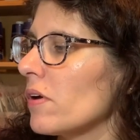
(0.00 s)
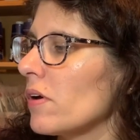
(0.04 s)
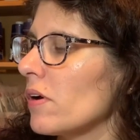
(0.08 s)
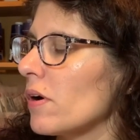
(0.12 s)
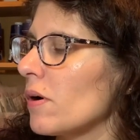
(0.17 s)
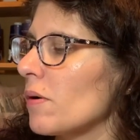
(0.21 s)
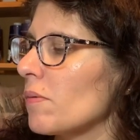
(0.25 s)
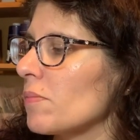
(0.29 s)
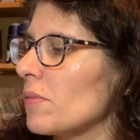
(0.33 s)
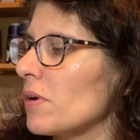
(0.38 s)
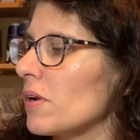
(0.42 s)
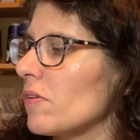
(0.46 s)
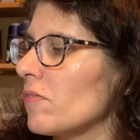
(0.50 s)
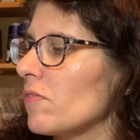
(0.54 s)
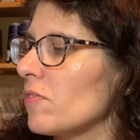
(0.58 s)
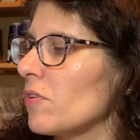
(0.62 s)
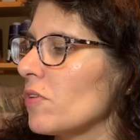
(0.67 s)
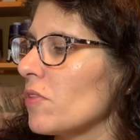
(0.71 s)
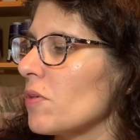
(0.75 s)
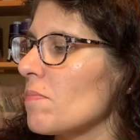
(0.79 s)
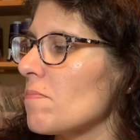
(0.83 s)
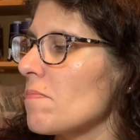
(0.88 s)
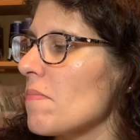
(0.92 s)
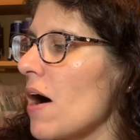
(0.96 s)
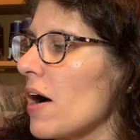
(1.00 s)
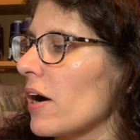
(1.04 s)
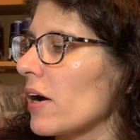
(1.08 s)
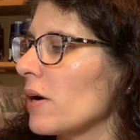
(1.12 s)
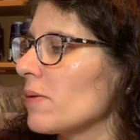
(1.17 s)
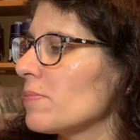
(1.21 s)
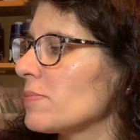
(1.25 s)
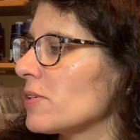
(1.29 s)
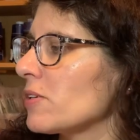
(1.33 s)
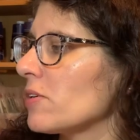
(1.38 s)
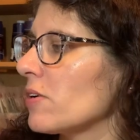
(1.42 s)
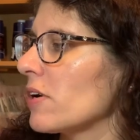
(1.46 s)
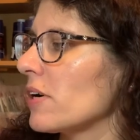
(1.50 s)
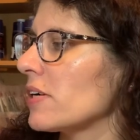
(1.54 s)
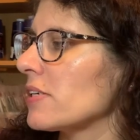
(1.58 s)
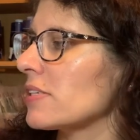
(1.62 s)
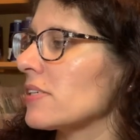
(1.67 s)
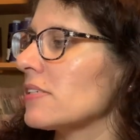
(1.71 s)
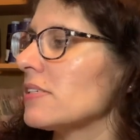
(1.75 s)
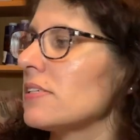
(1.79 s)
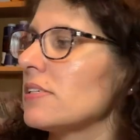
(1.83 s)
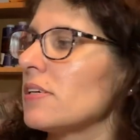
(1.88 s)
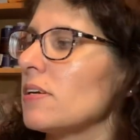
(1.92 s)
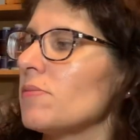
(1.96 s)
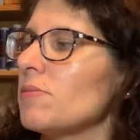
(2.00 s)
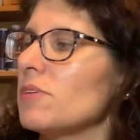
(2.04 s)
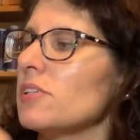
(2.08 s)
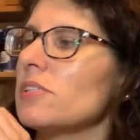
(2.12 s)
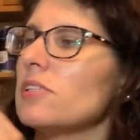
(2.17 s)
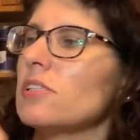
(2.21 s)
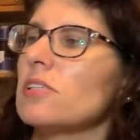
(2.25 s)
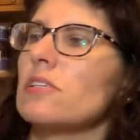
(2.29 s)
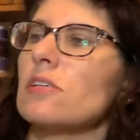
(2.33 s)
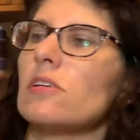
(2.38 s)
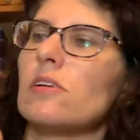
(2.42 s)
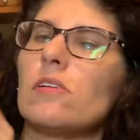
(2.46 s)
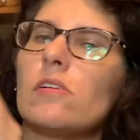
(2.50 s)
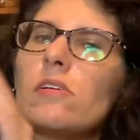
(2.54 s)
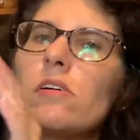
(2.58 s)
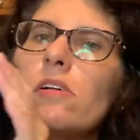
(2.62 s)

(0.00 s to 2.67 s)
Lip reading: I'm going to view the mock-up so you guys can see what she's going to look